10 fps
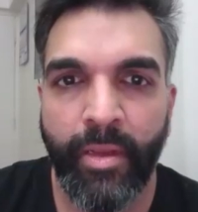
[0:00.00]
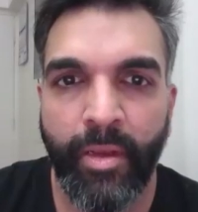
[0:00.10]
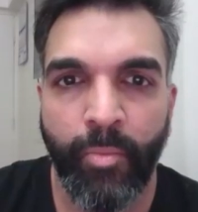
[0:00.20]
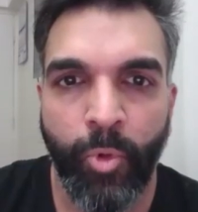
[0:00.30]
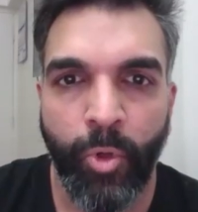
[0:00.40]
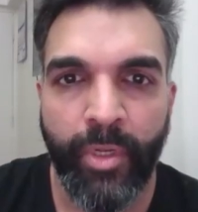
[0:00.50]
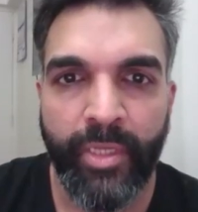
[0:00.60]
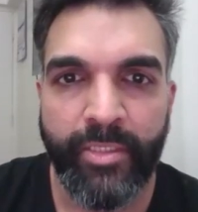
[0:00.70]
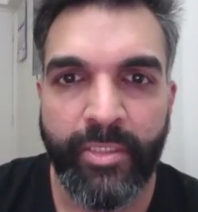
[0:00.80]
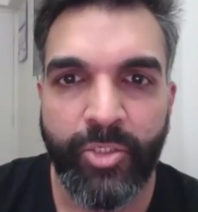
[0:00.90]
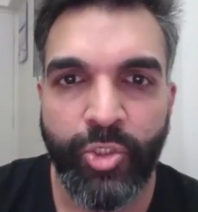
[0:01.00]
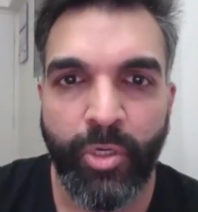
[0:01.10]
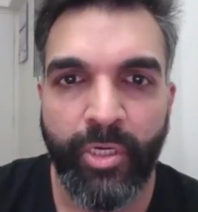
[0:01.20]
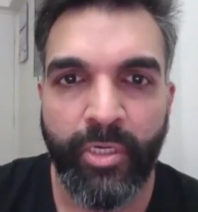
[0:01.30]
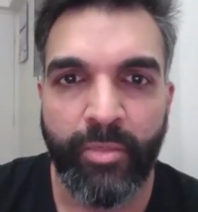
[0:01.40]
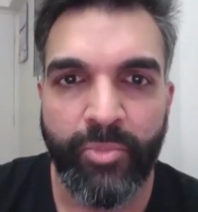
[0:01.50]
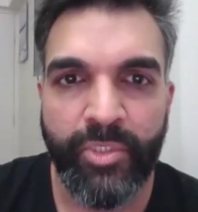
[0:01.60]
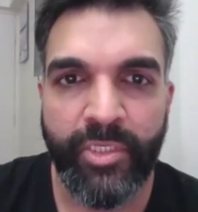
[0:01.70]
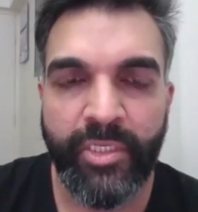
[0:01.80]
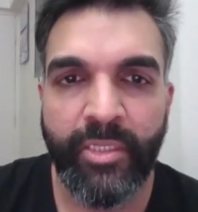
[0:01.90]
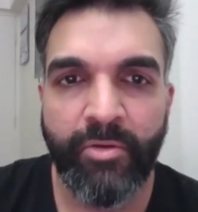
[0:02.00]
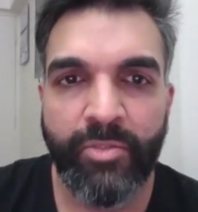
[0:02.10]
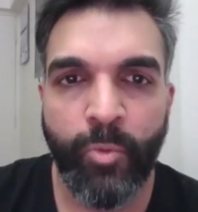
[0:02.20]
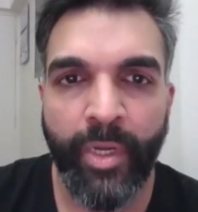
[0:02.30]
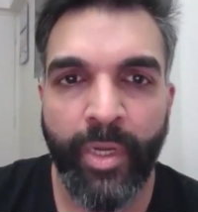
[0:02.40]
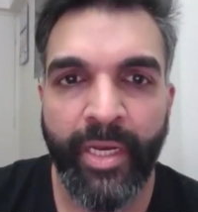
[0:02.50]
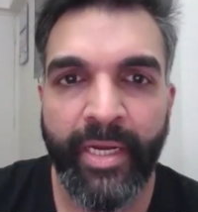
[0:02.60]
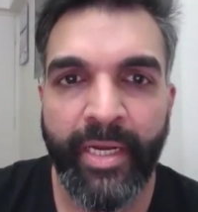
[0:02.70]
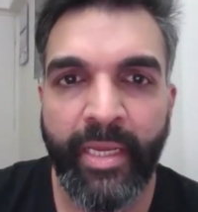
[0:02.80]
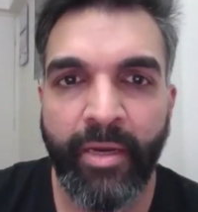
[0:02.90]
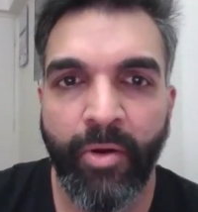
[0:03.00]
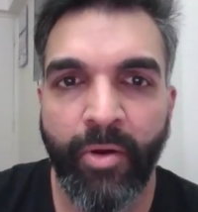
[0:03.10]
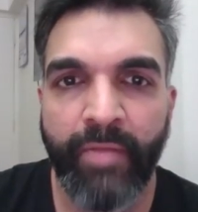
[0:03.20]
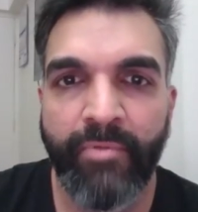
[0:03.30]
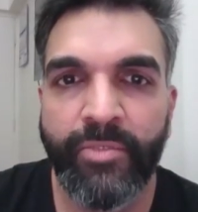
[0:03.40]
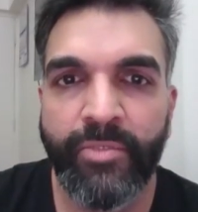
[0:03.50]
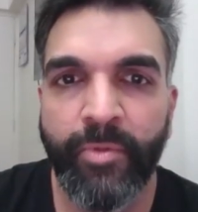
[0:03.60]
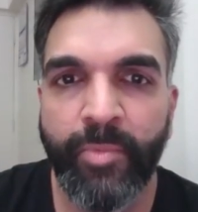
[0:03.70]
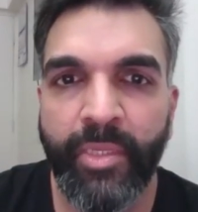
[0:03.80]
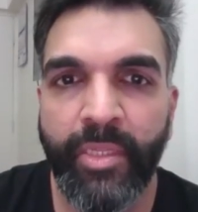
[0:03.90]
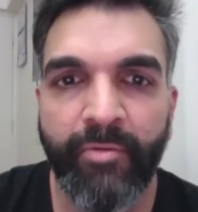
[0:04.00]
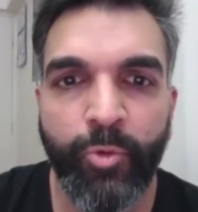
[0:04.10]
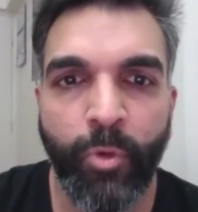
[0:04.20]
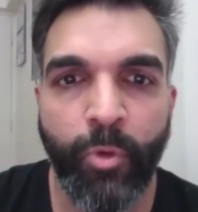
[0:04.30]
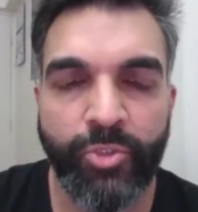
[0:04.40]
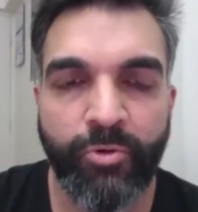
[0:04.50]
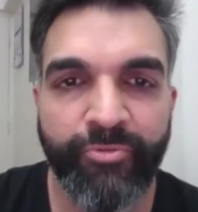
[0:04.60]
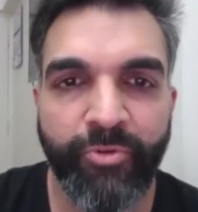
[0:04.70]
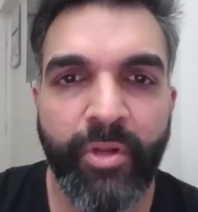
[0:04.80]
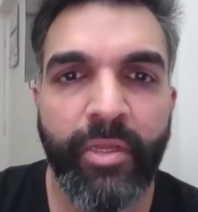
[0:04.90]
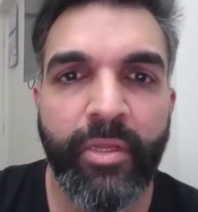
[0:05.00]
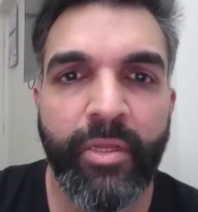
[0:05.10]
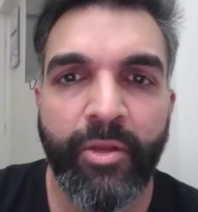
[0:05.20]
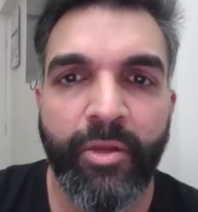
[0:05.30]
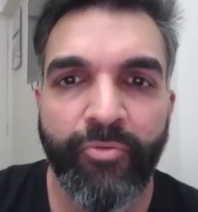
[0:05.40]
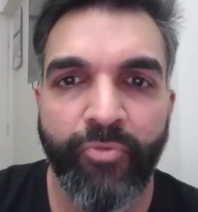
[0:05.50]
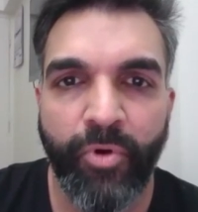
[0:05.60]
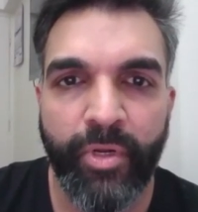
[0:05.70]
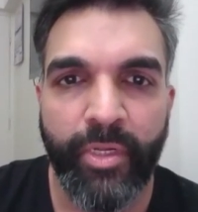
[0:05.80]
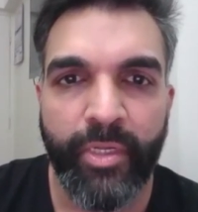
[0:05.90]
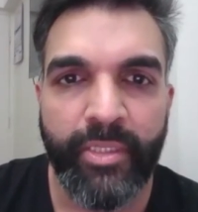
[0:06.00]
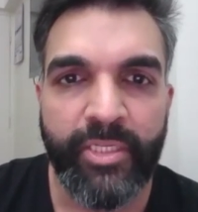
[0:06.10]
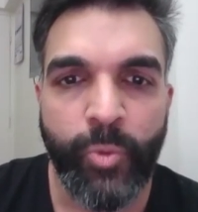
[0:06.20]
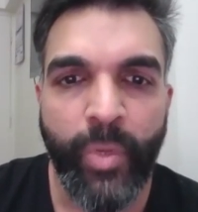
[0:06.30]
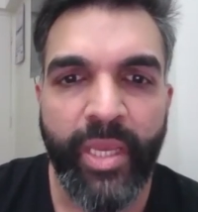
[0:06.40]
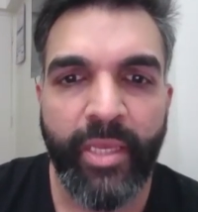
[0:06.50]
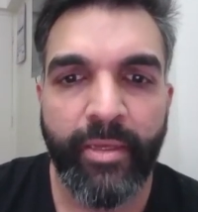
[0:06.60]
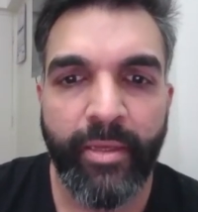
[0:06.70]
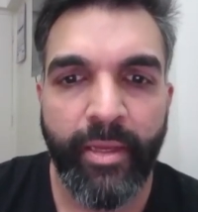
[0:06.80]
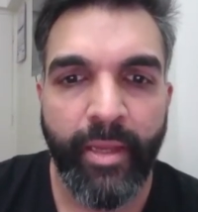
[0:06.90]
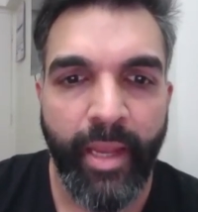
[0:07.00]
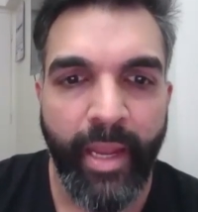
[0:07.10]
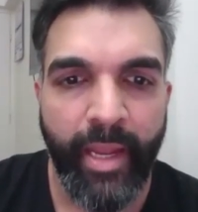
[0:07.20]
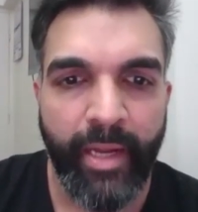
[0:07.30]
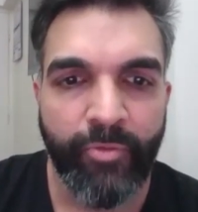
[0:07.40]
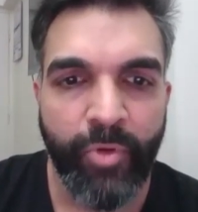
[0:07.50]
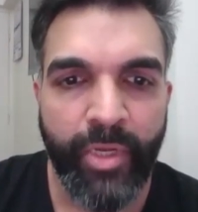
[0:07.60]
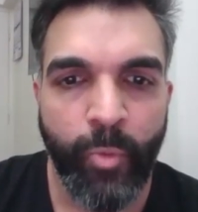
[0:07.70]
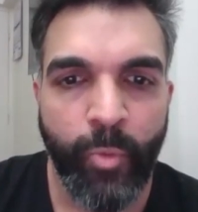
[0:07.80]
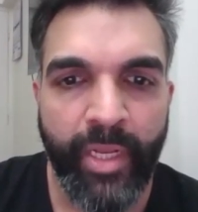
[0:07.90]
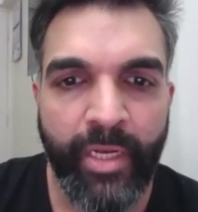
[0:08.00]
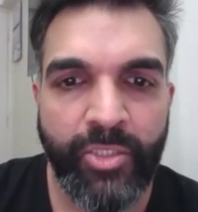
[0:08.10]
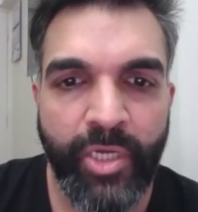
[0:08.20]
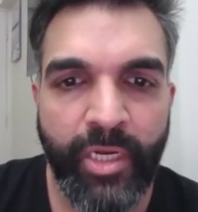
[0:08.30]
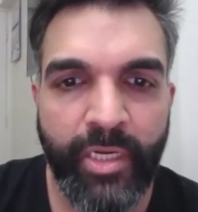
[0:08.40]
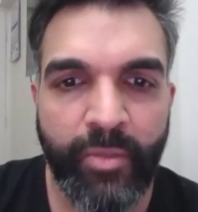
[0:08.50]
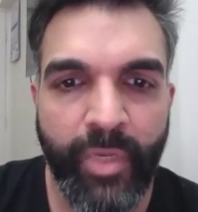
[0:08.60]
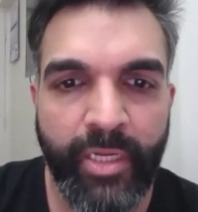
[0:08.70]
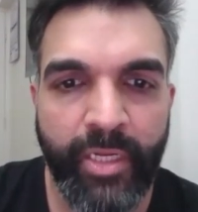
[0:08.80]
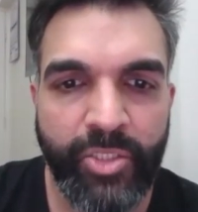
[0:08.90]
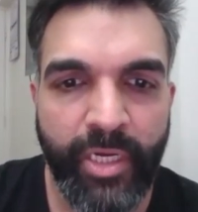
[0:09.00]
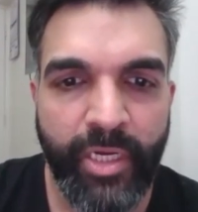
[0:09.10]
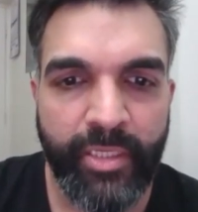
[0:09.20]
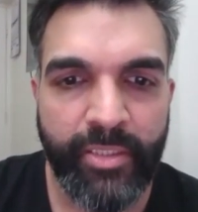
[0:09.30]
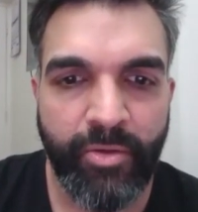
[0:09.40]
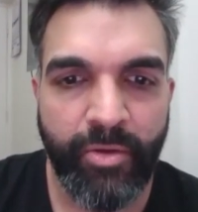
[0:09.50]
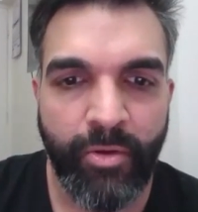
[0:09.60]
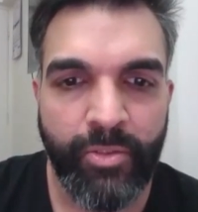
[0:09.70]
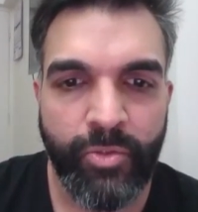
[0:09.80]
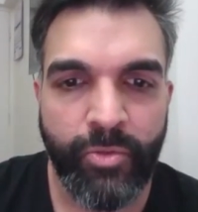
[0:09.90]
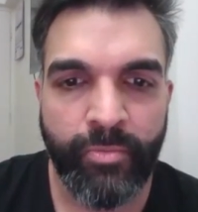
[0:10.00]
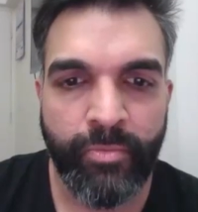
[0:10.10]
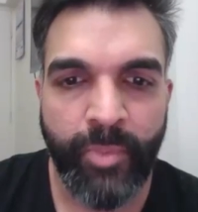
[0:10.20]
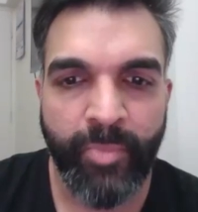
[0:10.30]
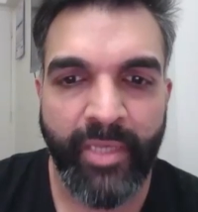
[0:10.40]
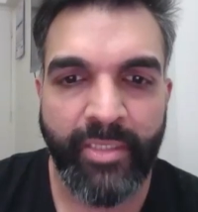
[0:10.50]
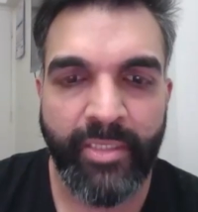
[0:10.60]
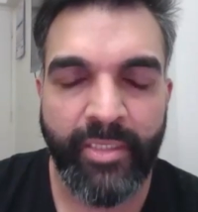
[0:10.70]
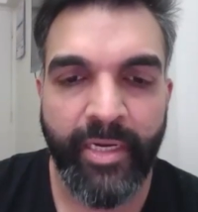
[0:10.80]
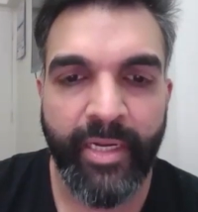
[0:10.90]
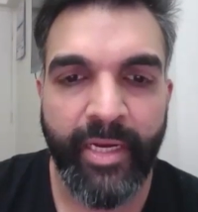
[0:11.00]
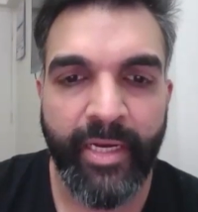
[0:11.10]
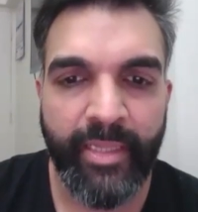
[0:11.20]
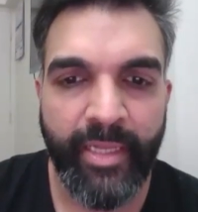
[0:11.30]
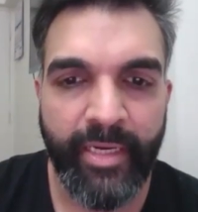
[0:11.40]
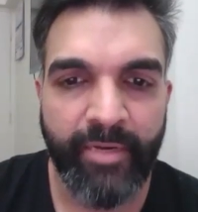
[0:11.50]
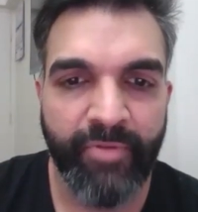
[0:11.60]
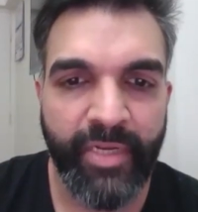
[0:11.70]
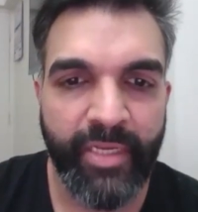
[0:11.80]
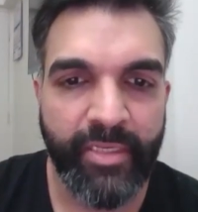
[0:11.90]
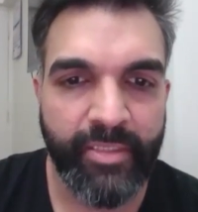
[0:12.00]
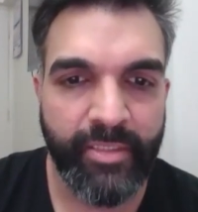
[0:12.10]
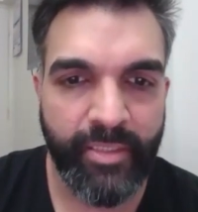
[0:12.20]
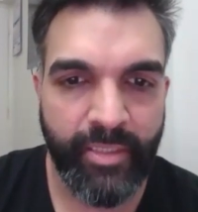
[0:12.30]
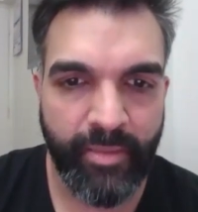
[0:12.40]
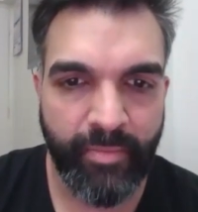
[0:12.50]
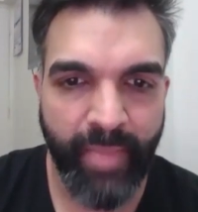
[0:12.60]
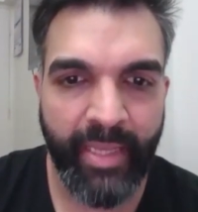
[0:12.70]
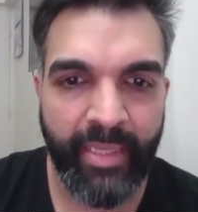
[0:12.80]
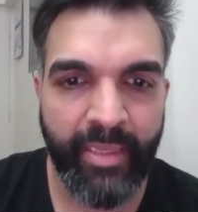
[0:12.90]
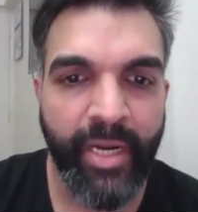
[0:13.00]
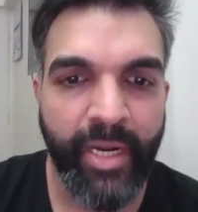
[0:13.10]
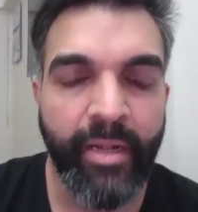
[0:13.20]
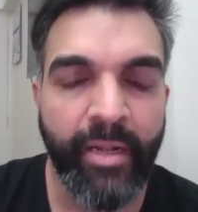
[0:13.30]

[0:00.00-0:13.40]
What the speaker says: more or less short term. So 16,180 odd levels will be the level to watch out for this week. And if you look at the weekly chart is also, the prices are indicating that Nifty is bang in the middle.